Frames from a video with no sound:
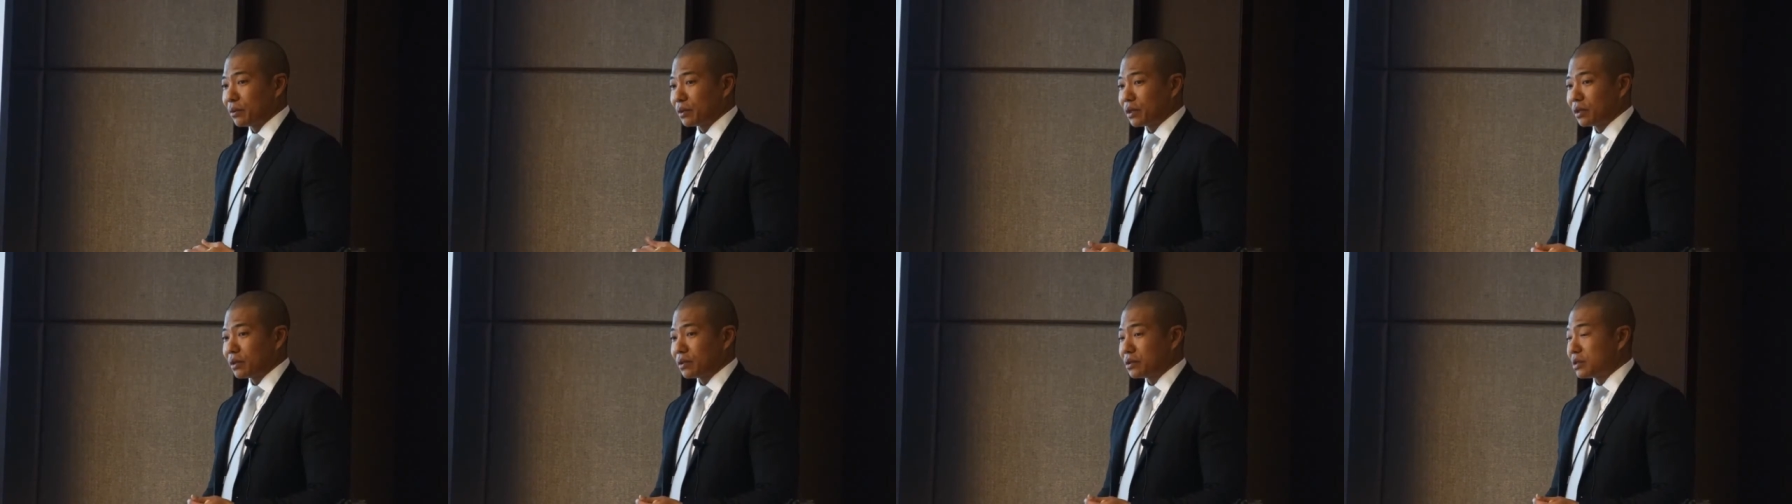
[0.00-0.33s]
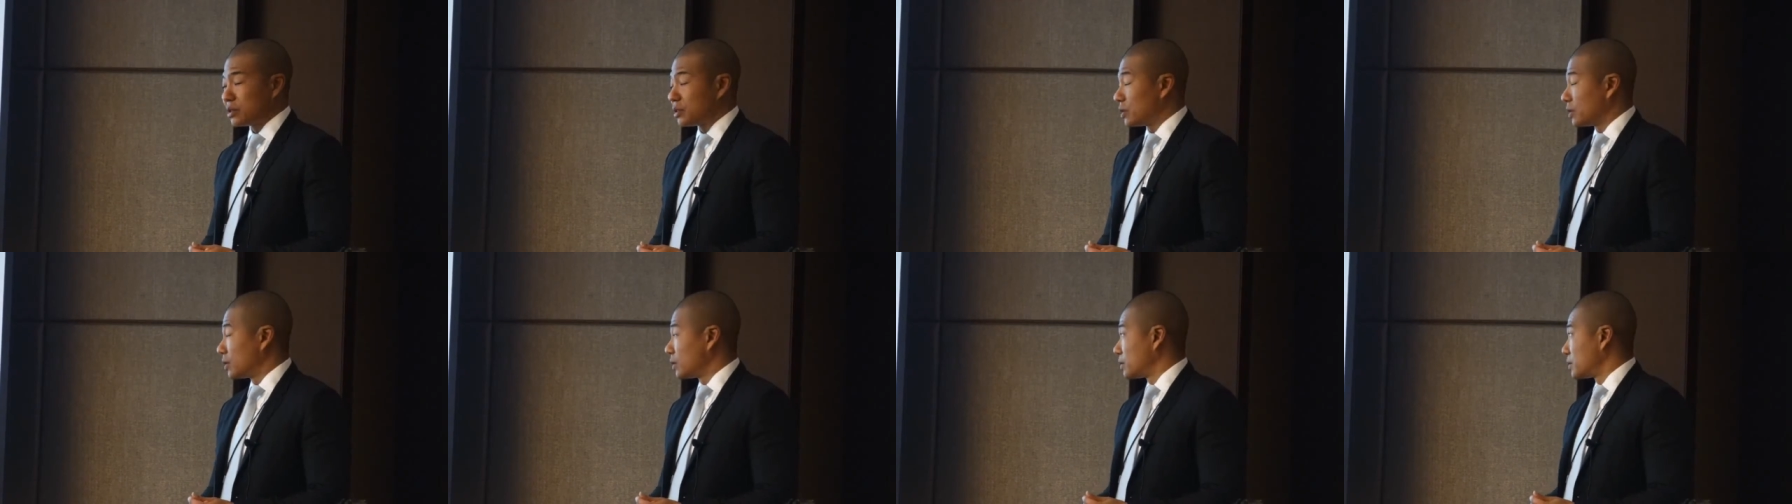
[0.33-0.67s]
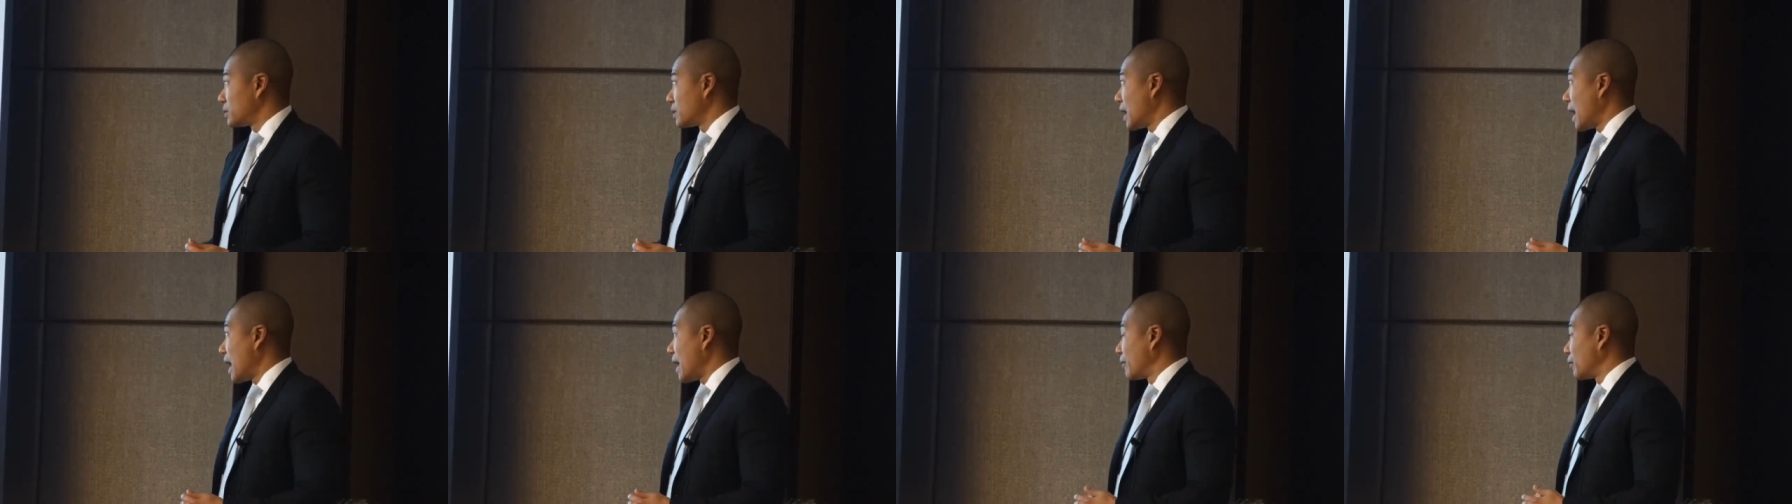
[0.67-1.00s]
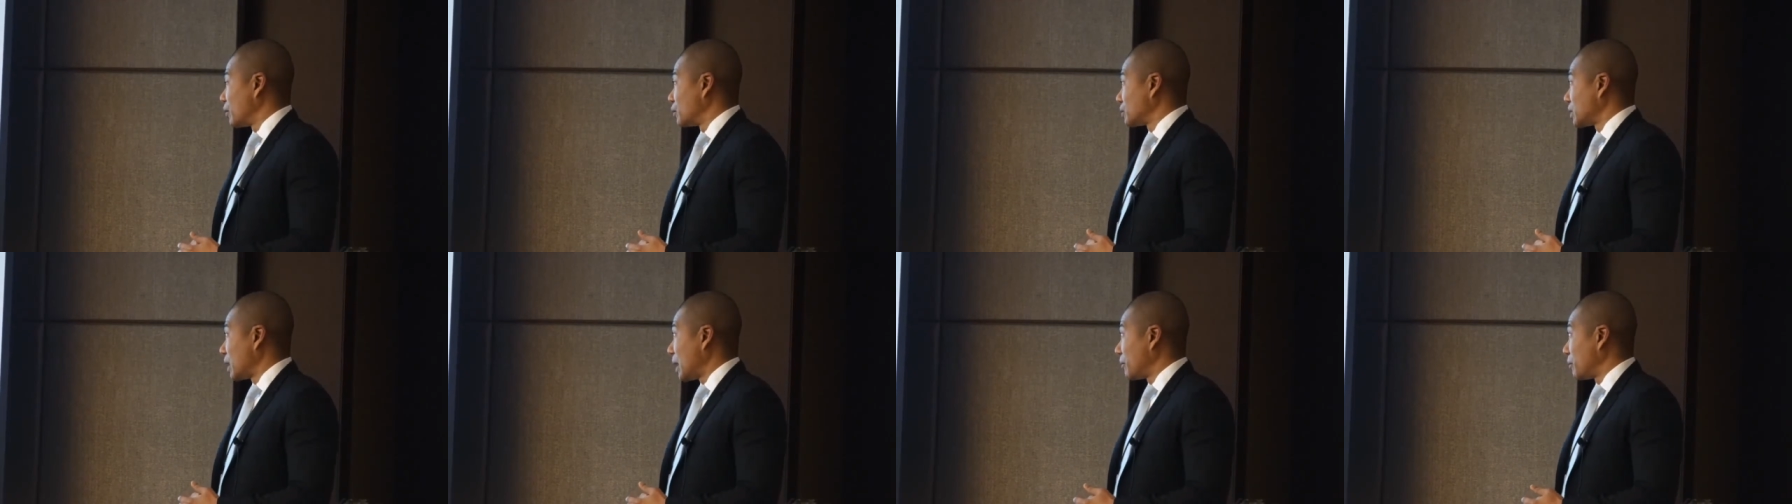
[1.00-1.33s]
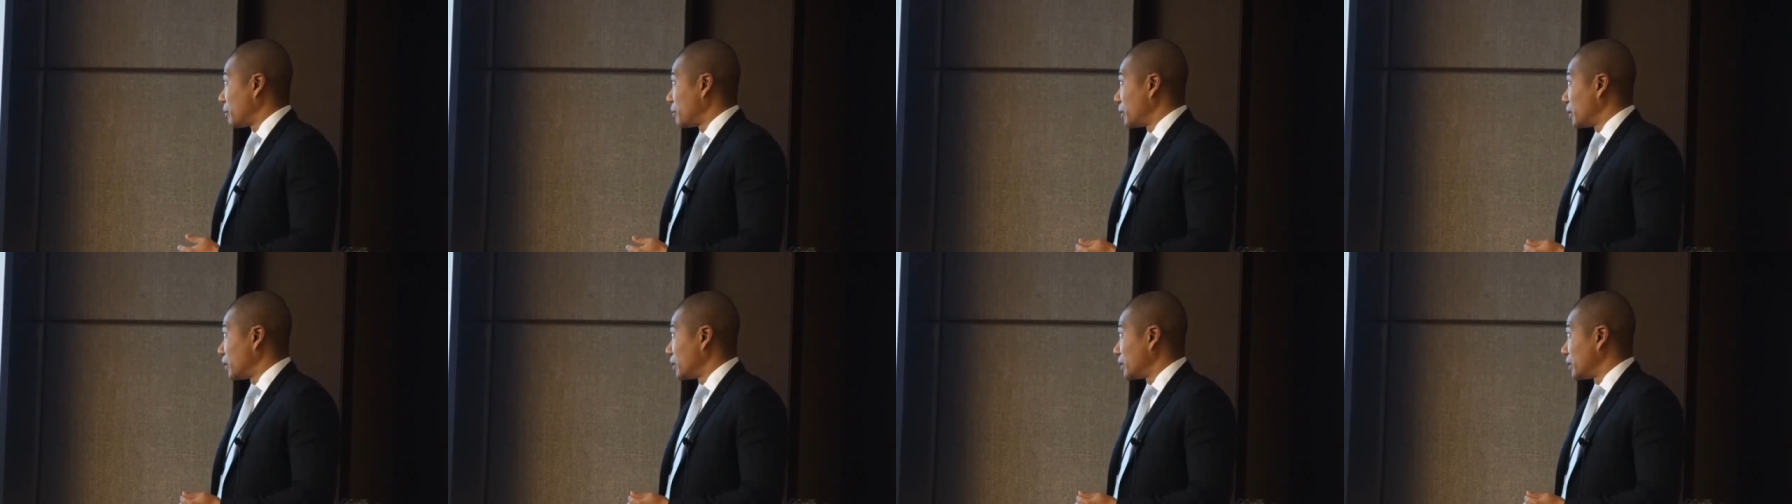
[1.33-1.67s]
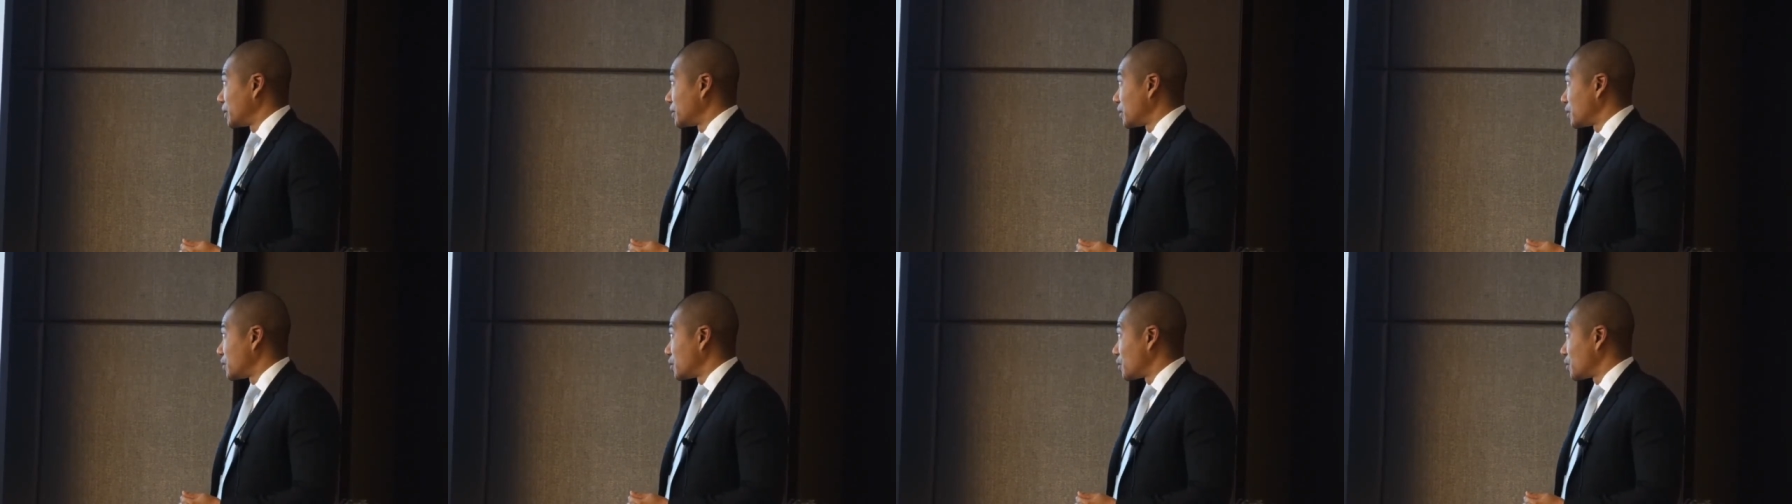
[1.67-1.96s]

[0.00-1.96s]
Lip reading: able to have those capabilities.